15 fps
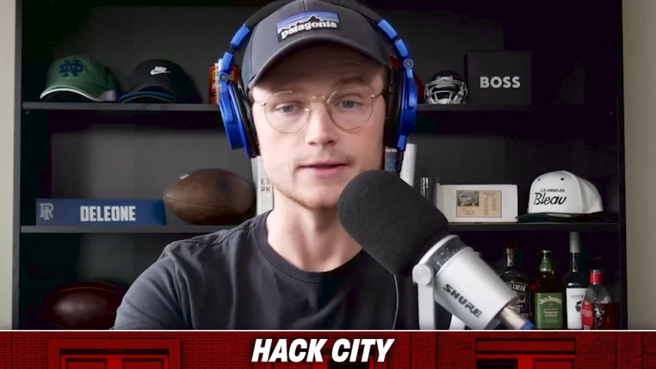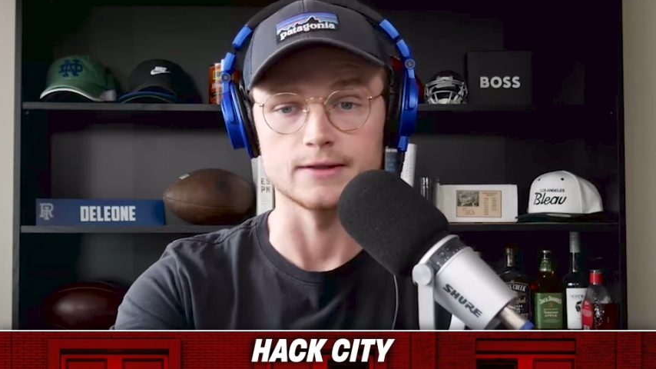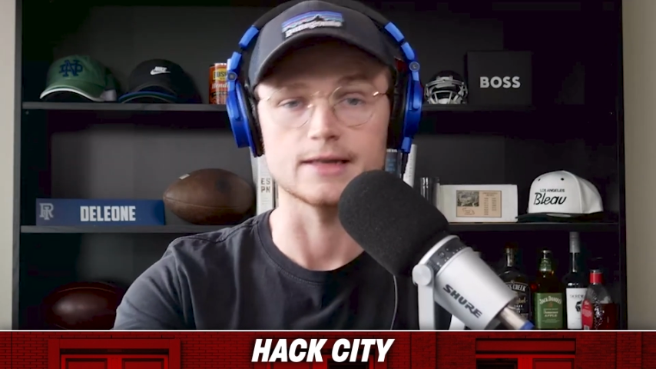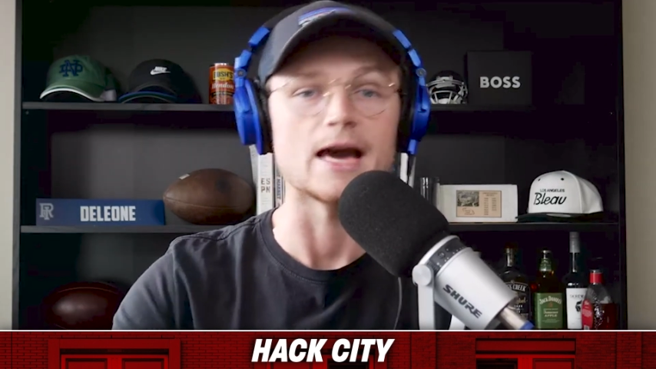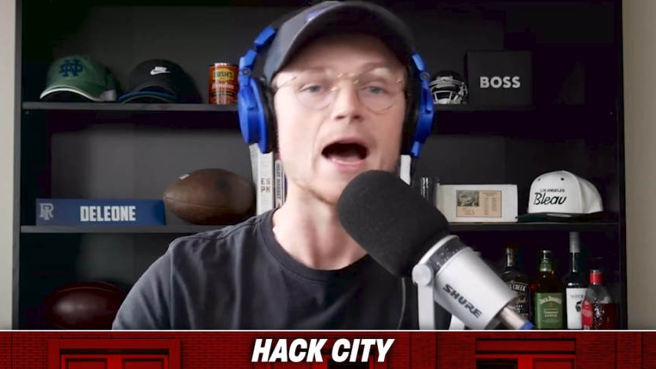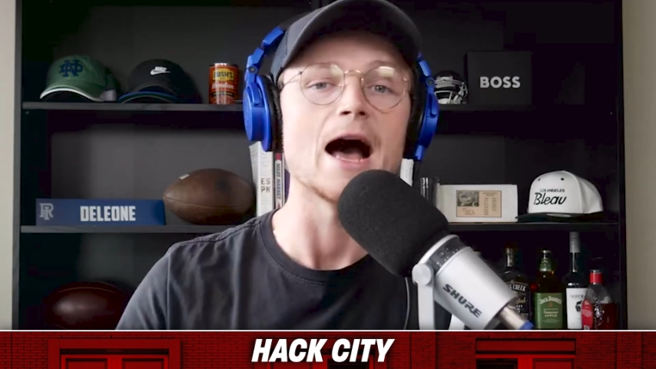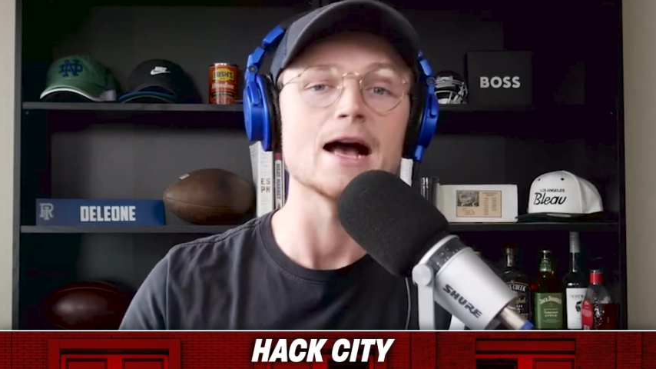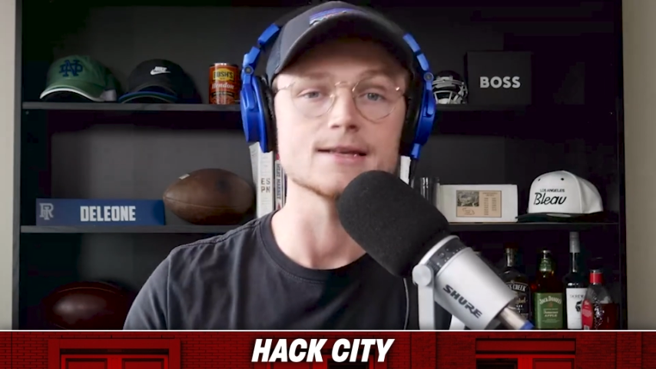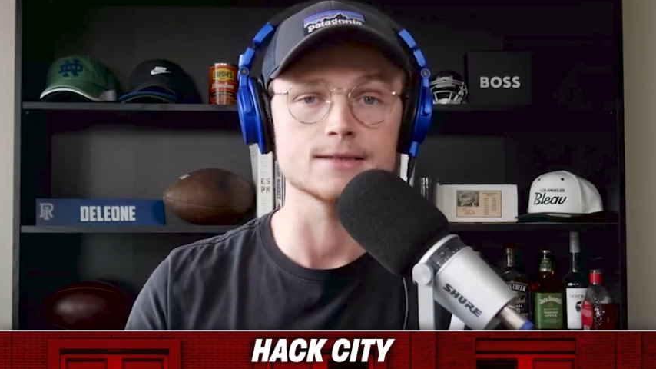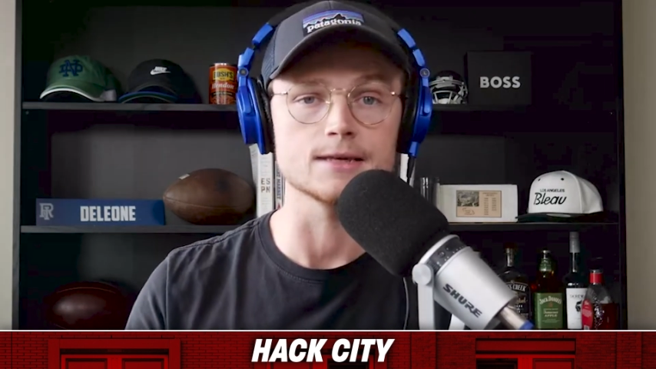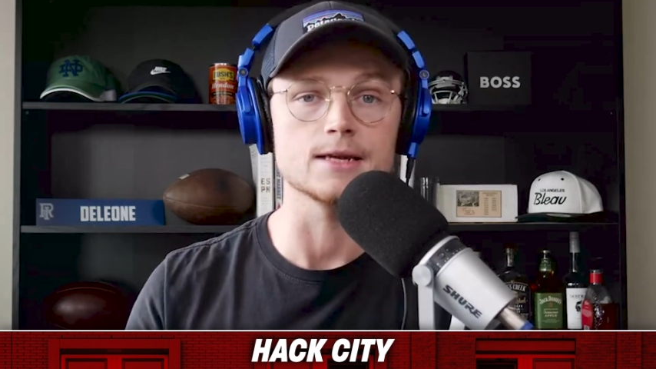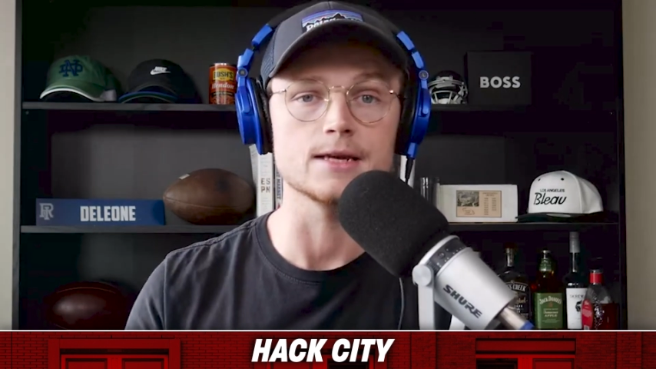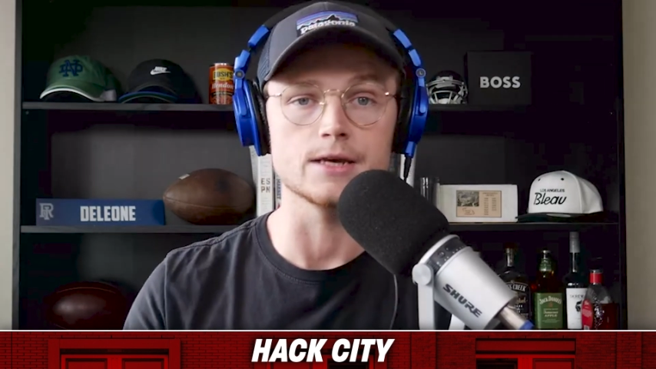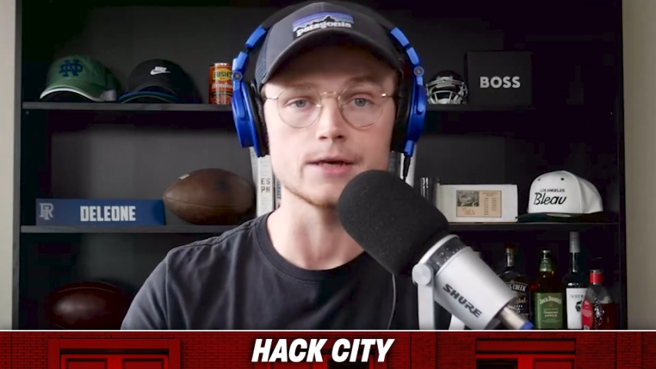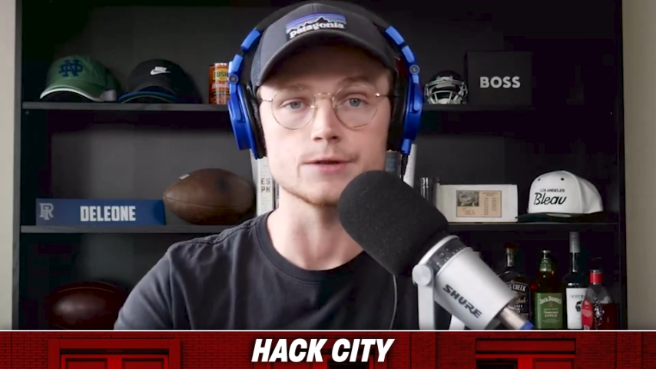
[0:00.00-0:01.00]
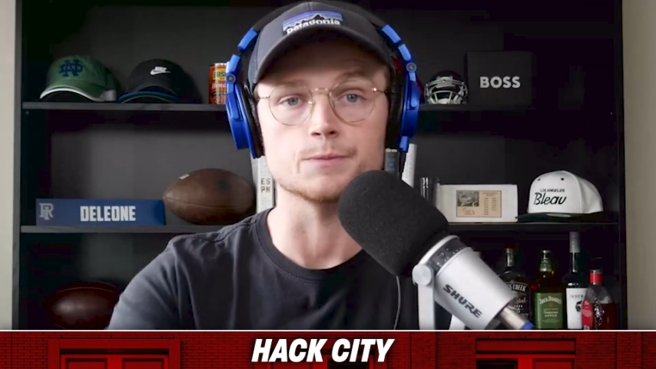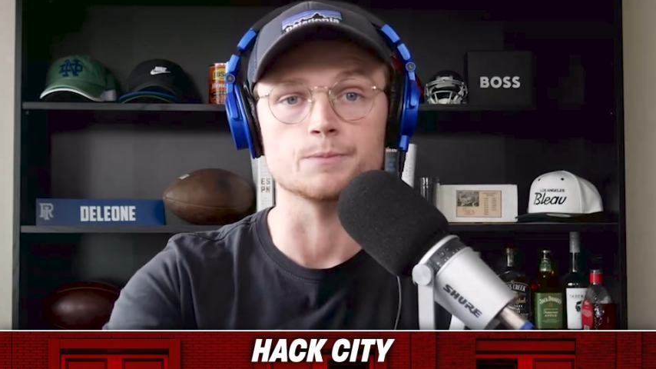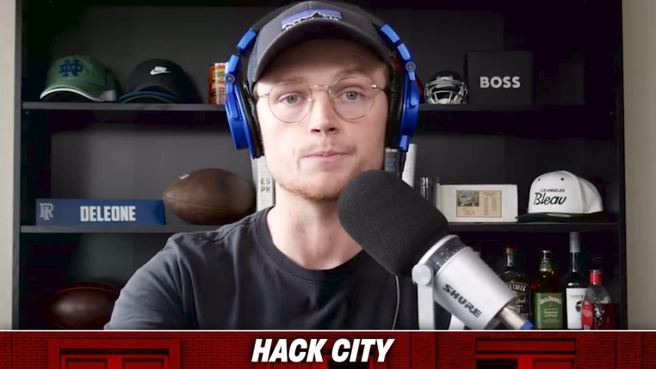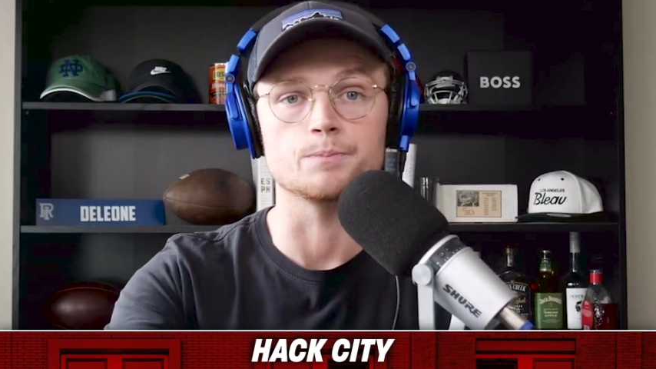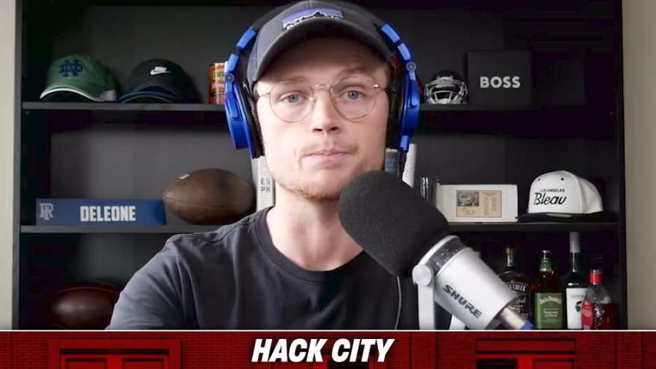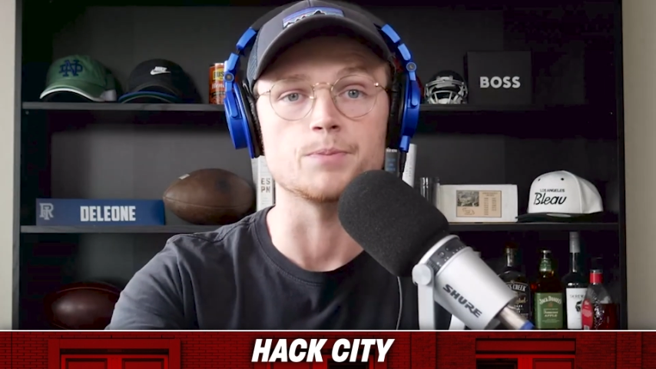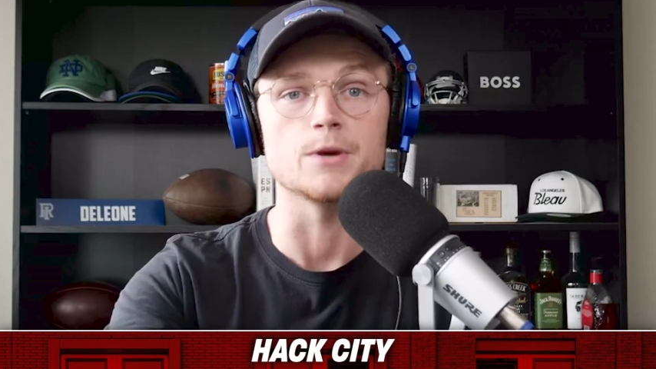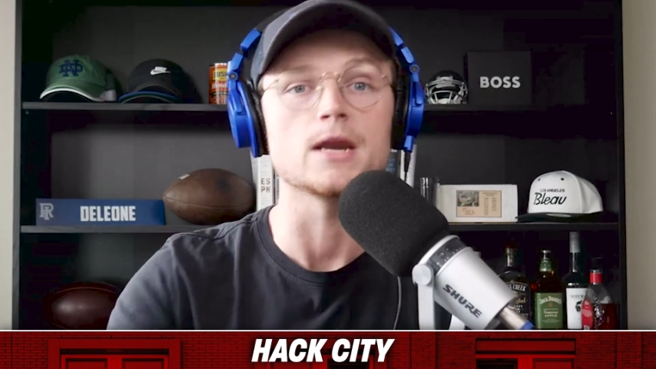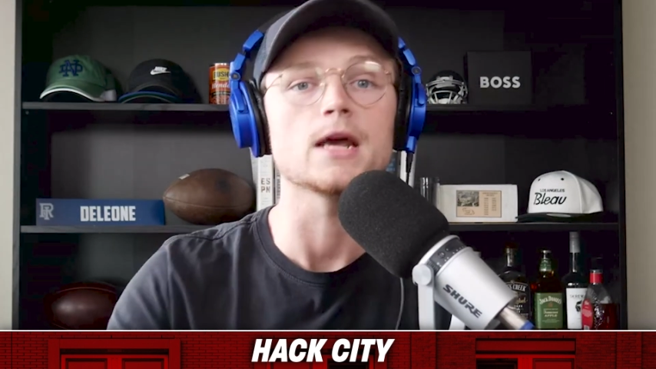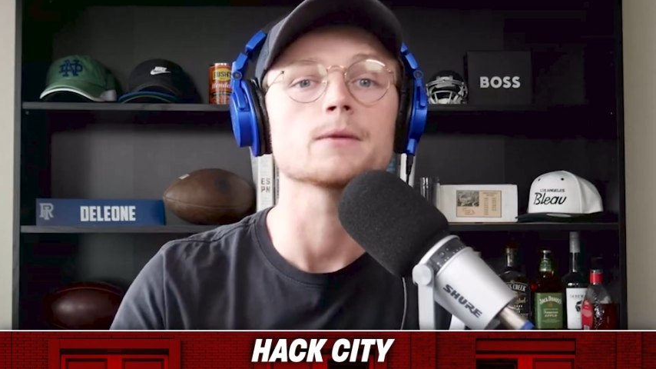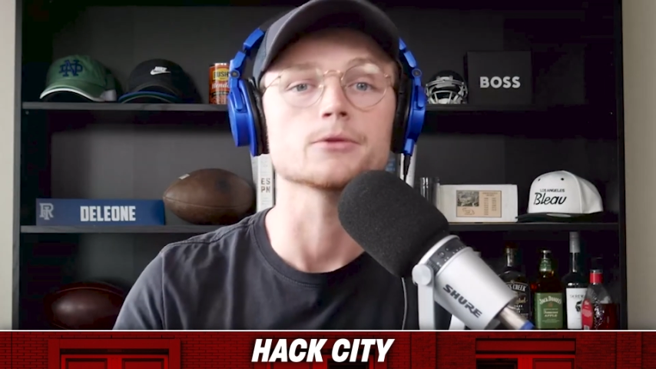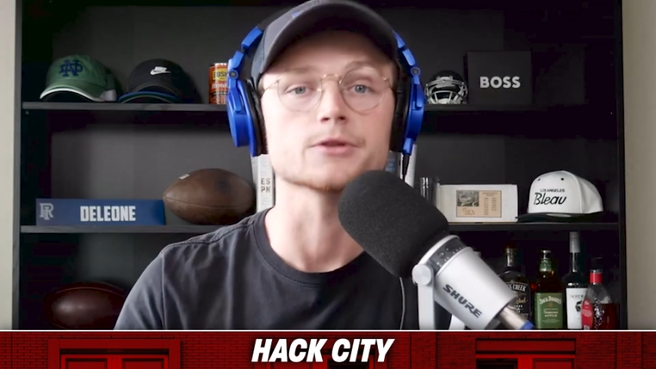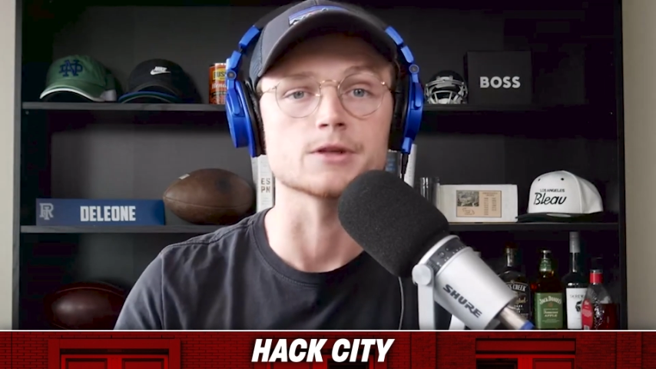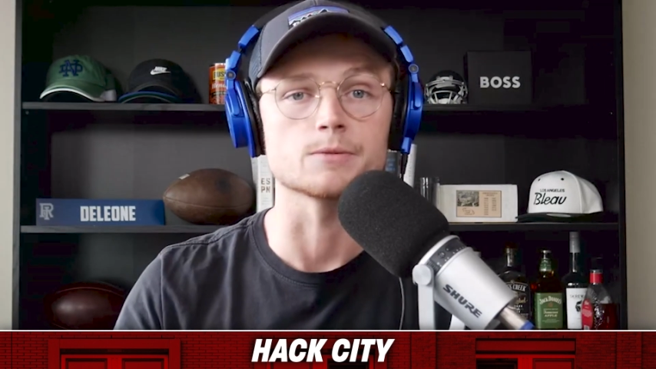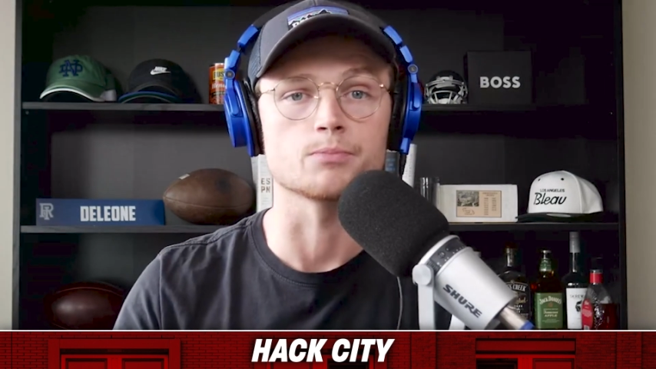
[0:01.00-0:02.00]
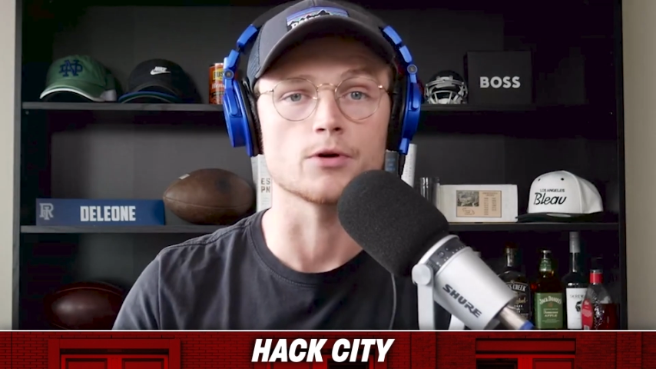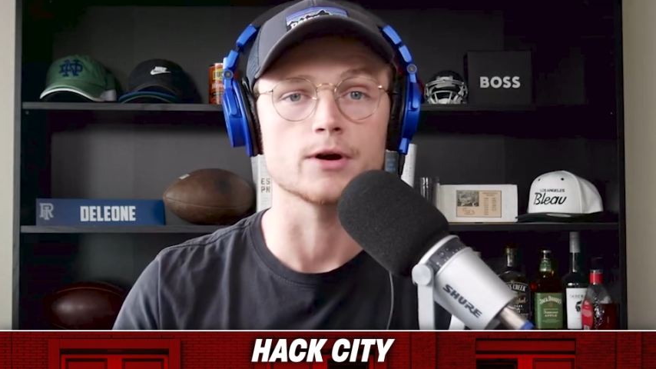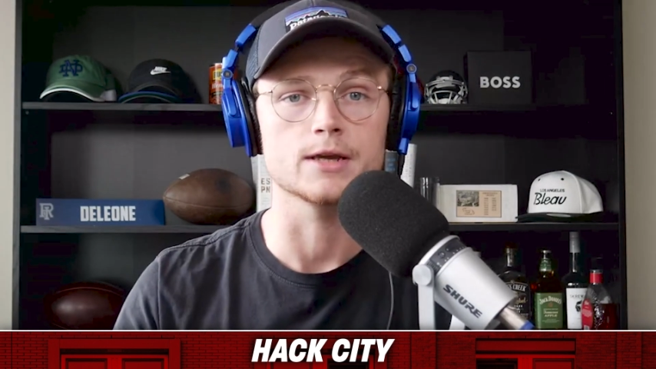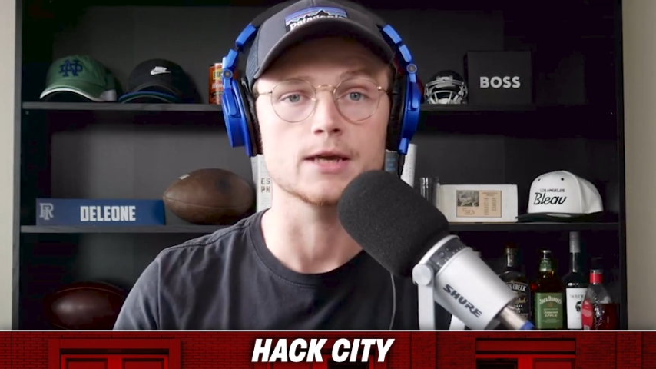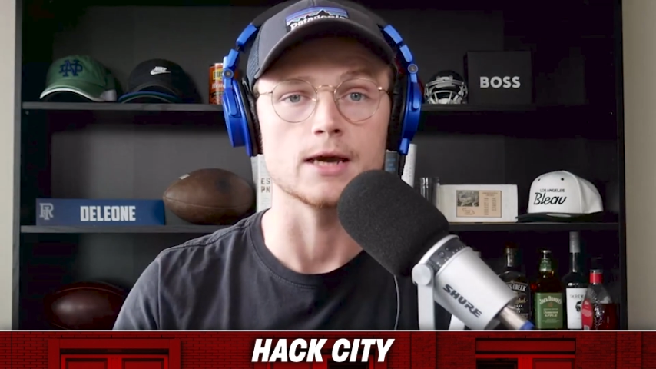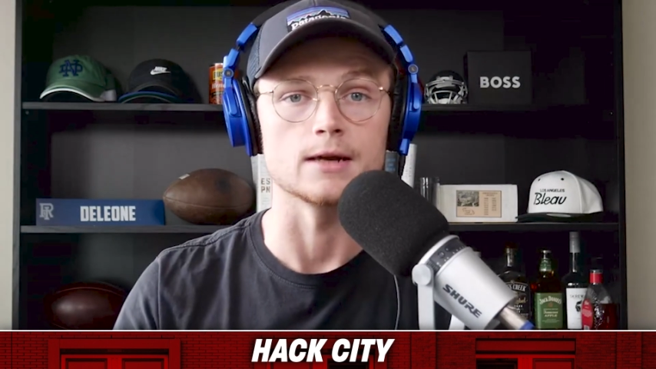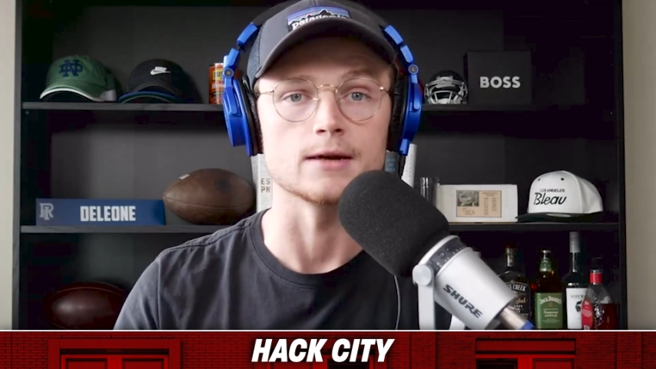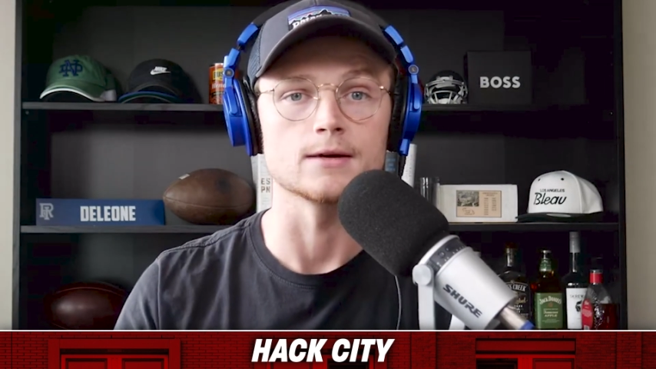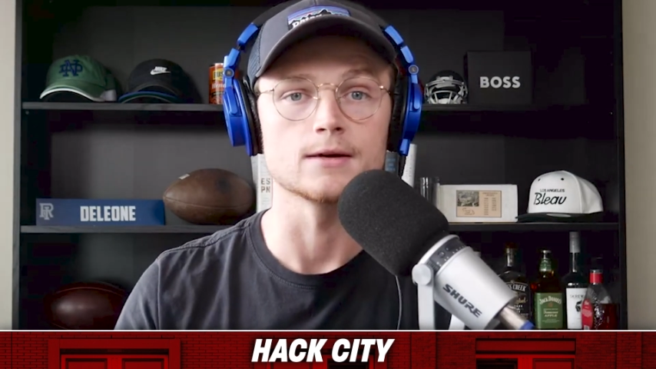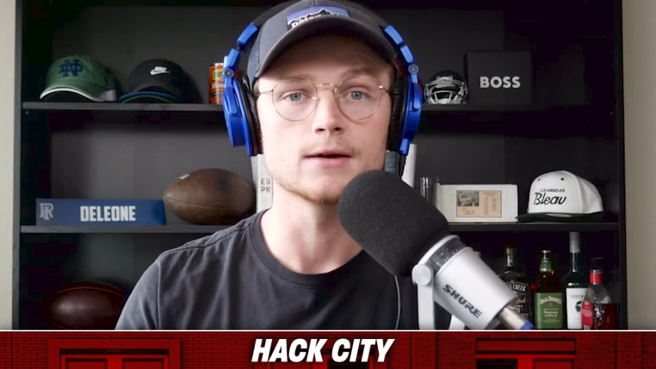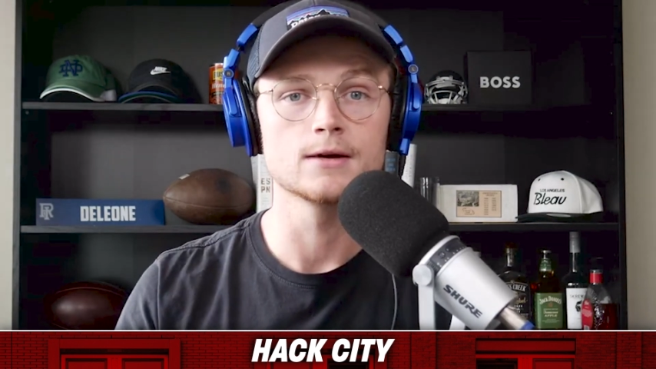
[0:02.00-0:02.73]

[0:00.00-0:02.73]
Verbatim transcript: the guys that he has been able to bring in,